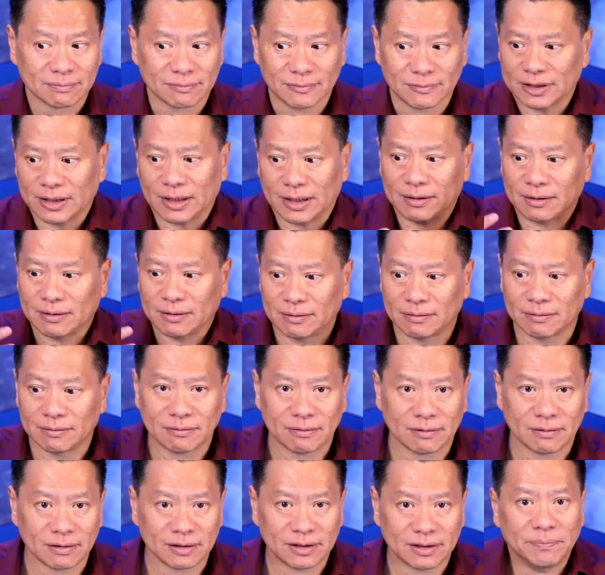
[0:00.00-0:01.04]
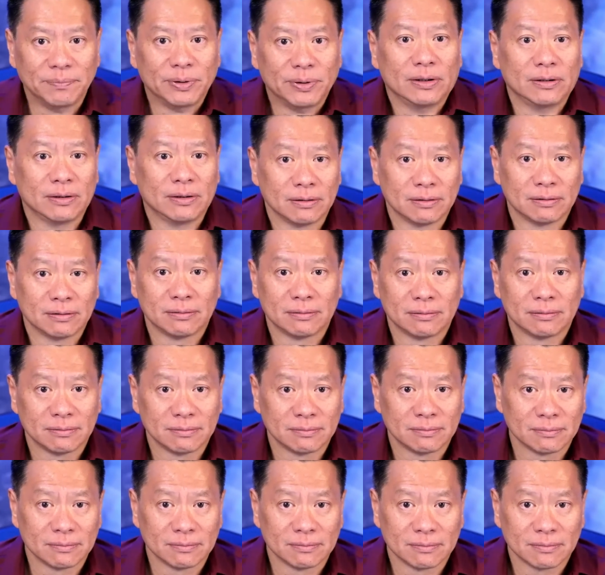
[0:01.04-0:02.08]
That's that. Simple.
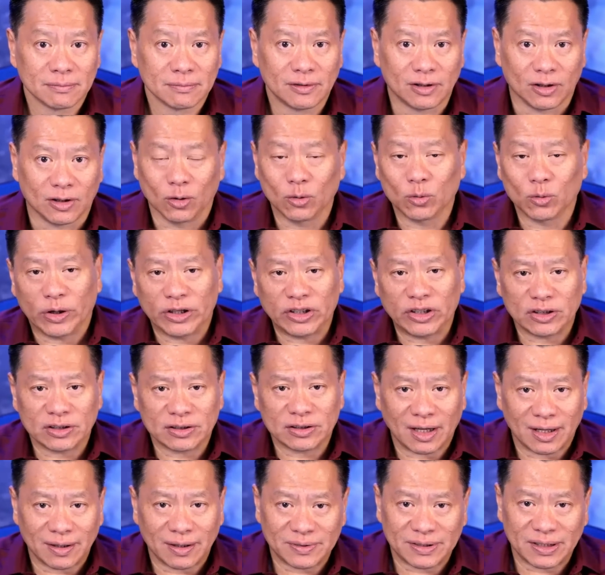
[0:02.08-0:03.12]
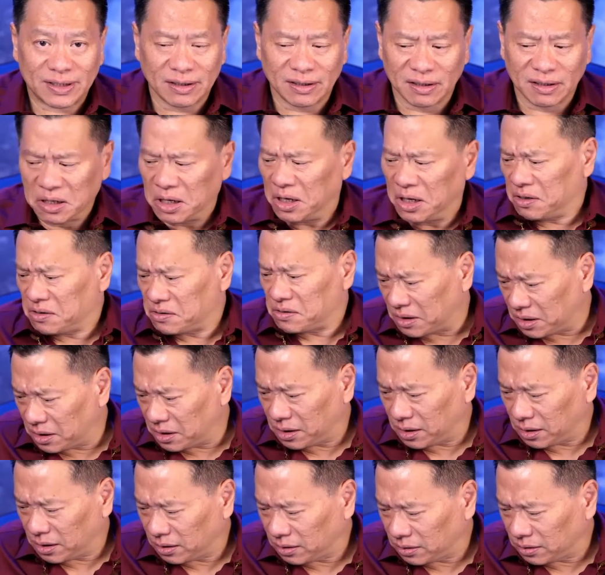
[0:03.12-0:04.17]
Don't waste your time sitting there,
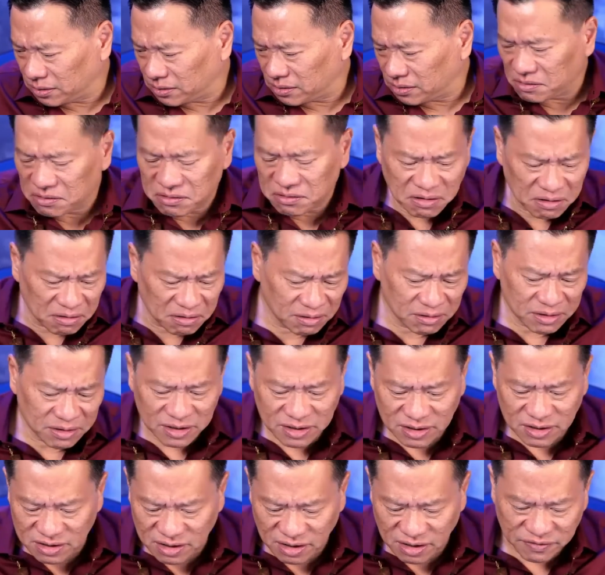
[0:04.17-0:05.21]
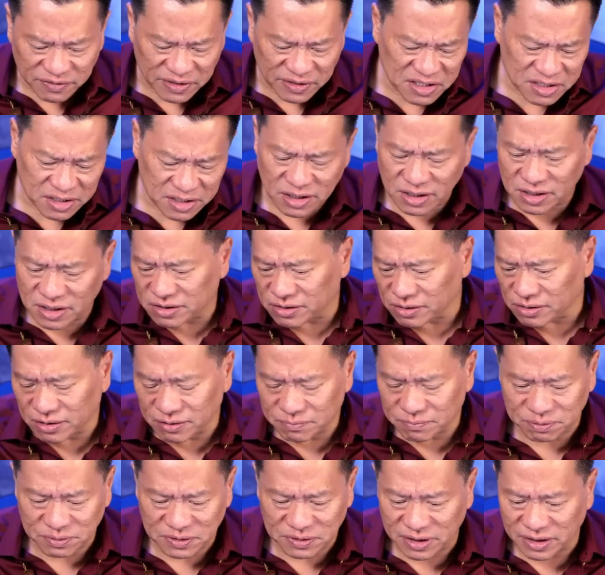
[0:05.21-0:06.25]
yeah, you know, all this stuff is just all
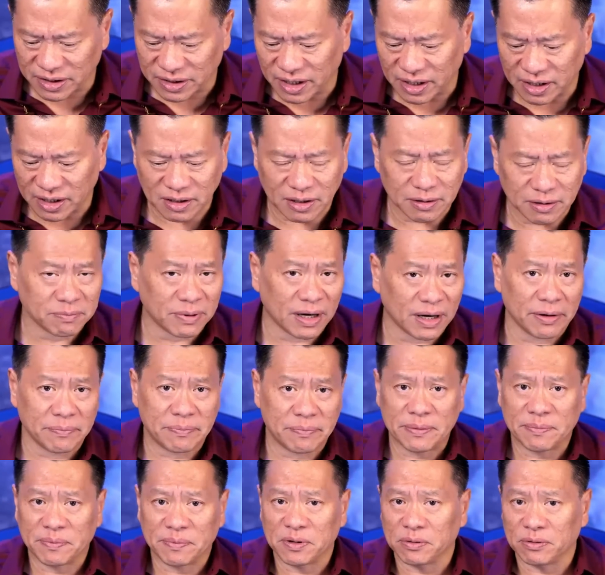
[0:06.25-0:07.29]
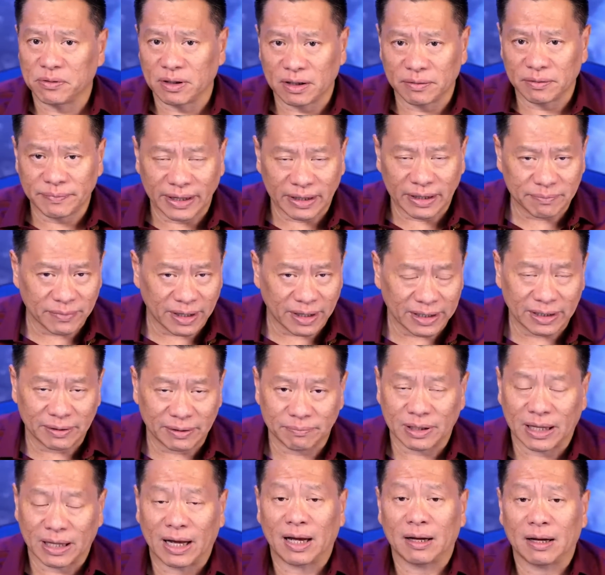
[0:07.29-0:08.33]
put together by people who want to make money,
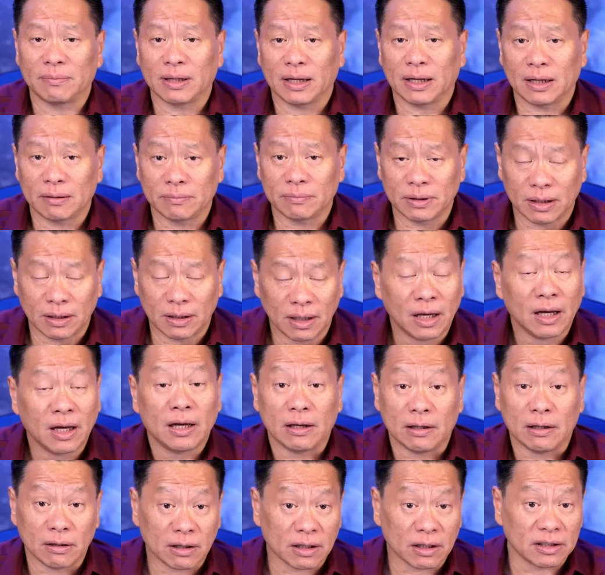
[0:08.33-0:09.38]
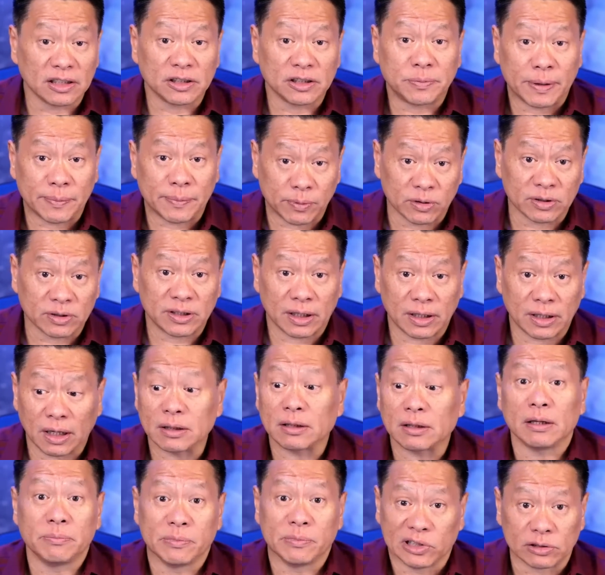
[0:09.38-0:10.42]
blah, blah, blah. You look at these people who say
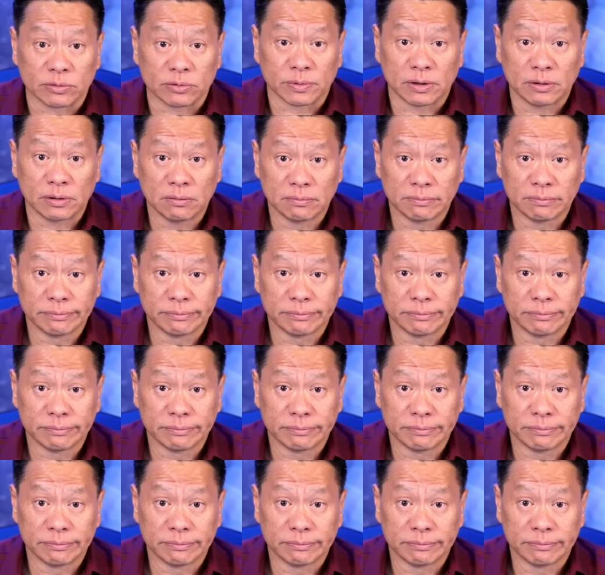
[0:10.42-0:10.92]
that, they're miserable.